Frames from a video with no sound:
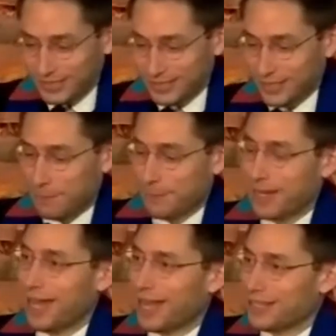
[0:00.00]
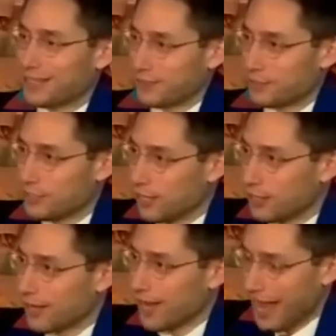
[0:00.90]
typecast as
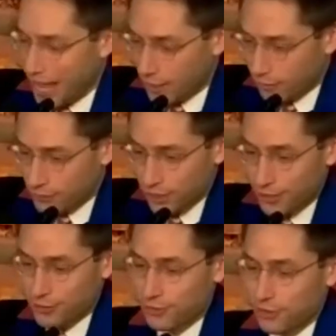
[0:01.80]
young, out of touch,